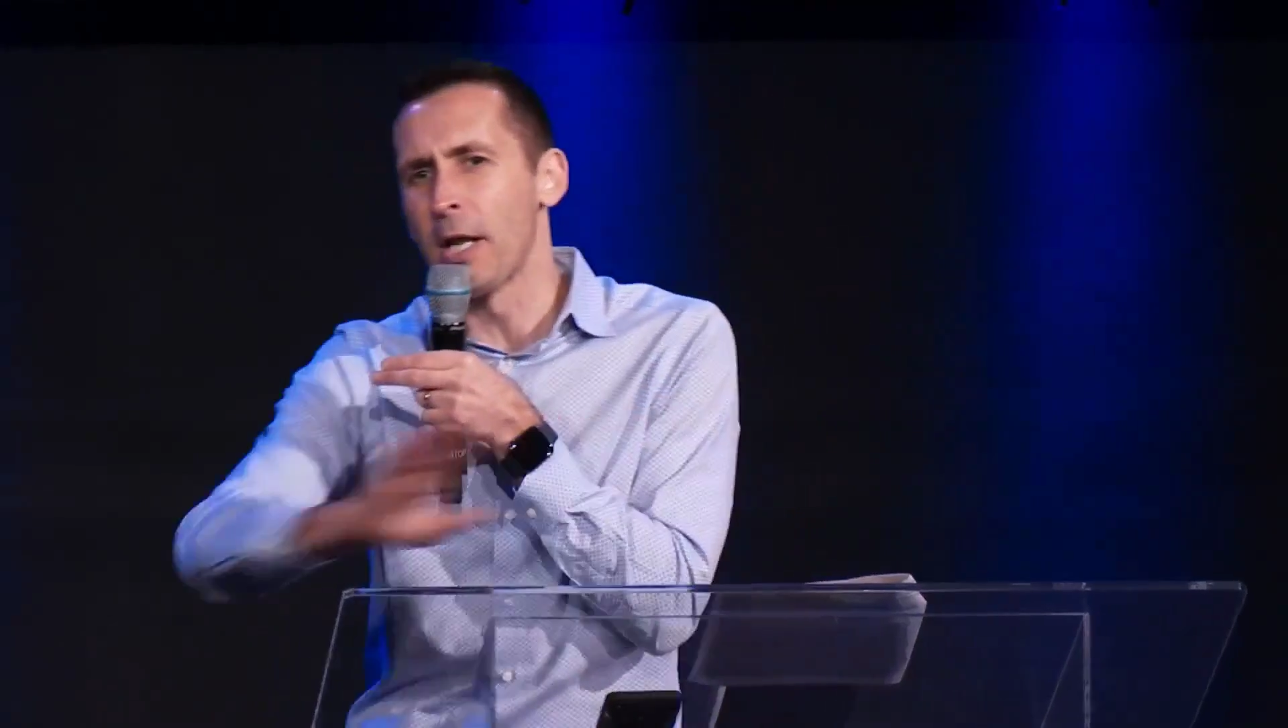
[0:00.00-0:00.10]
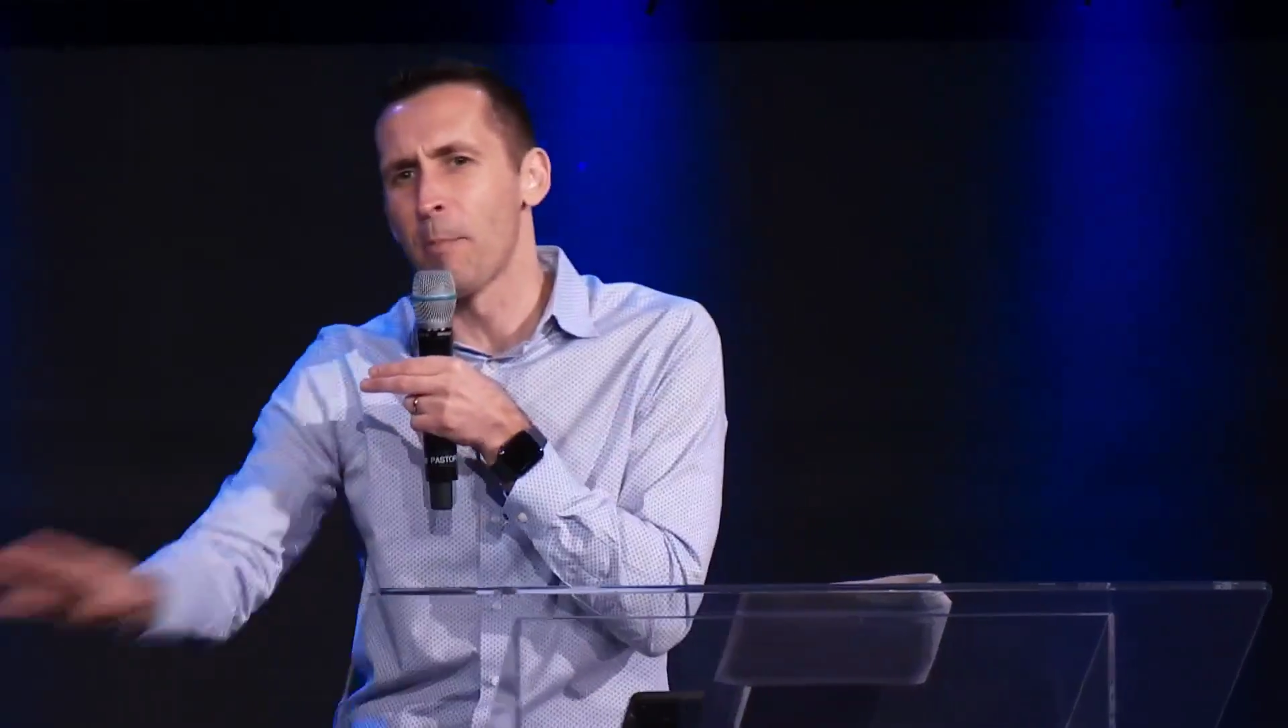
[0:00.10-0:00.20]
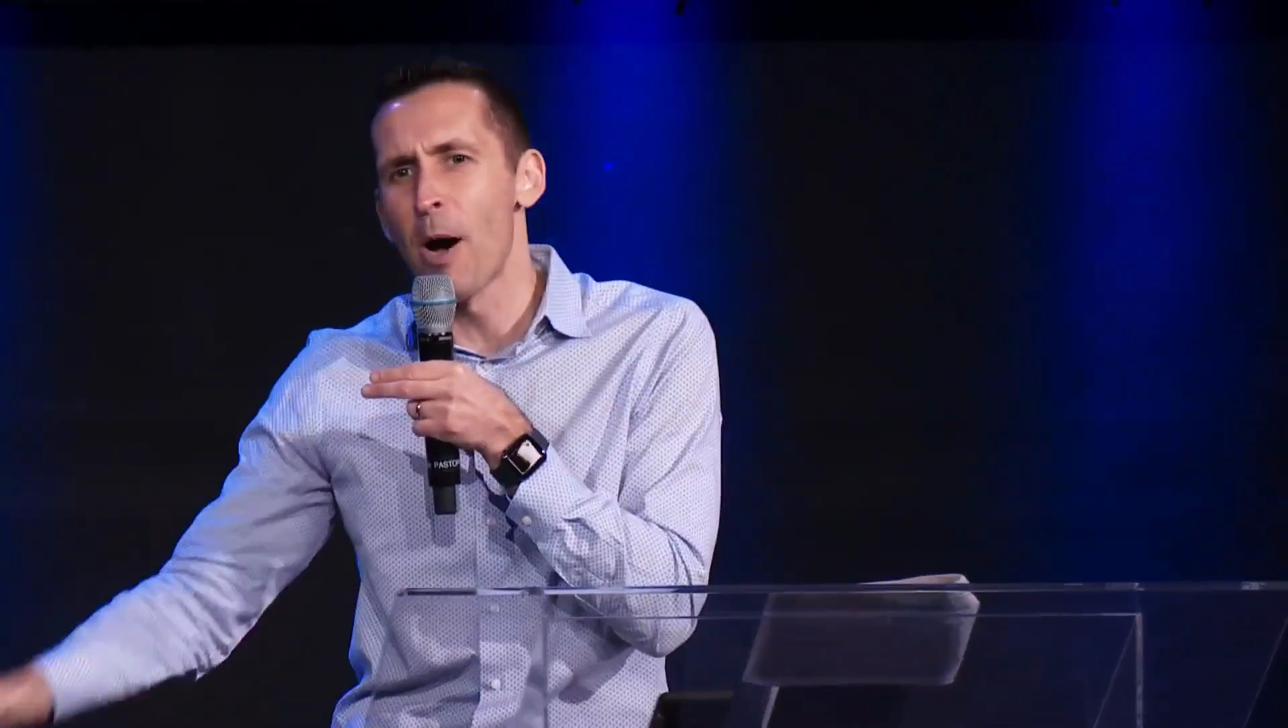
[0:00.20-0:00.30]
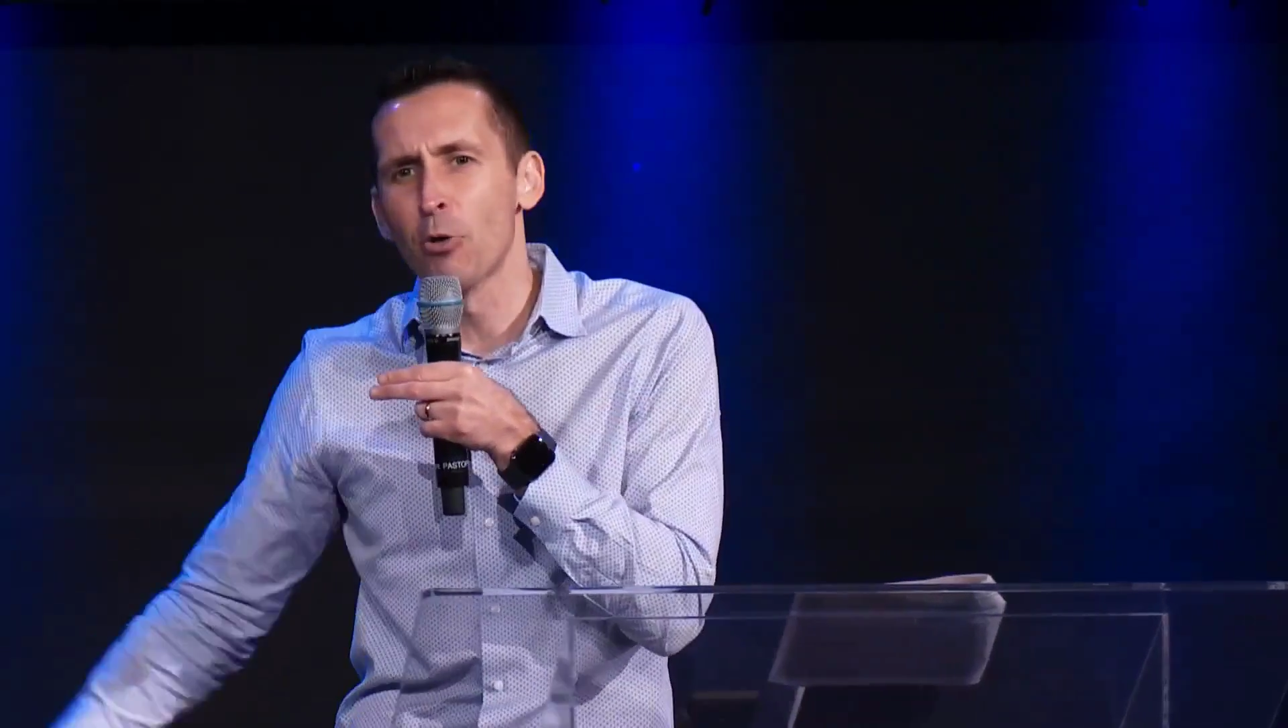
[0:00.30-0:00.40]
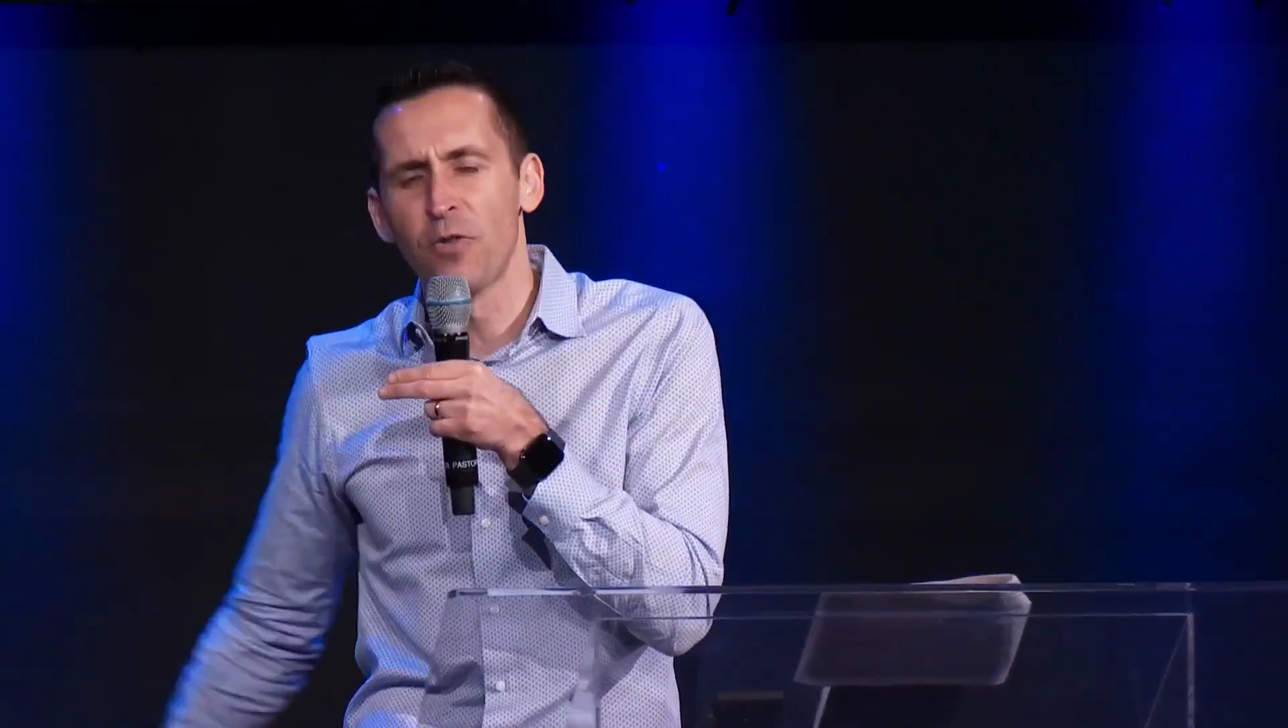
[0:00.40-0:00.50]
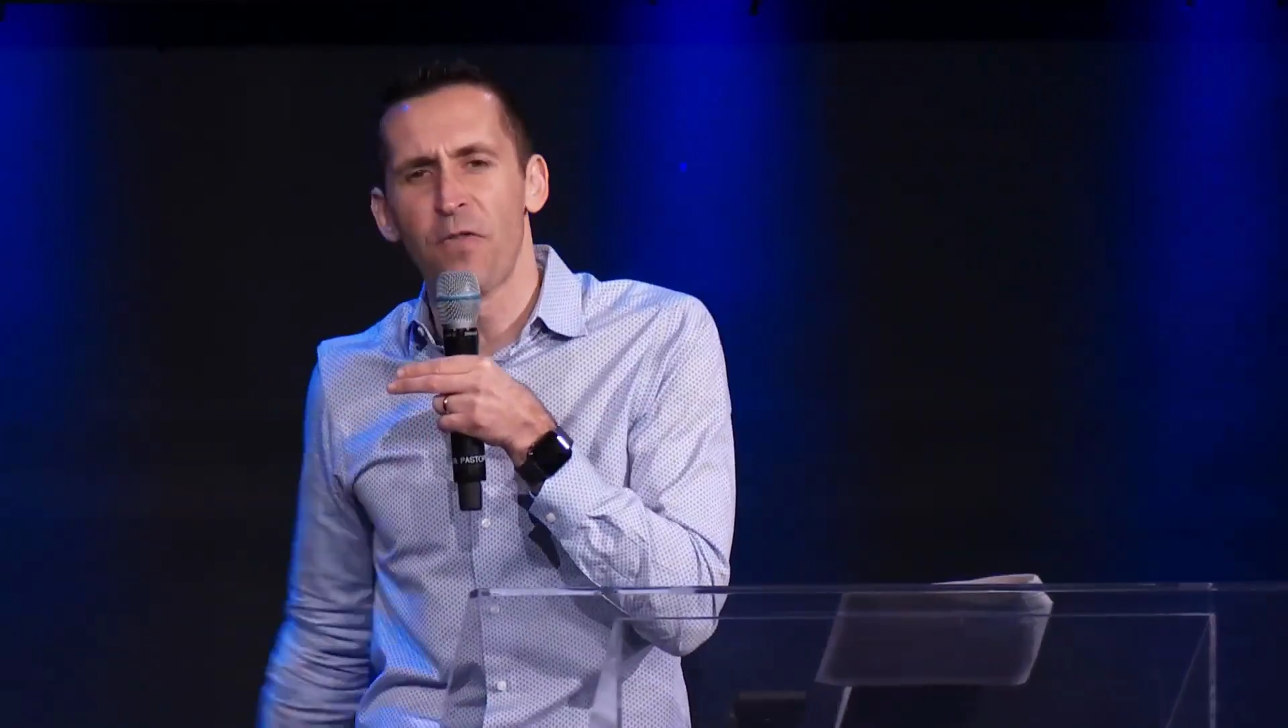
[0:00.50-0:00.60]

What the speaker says: about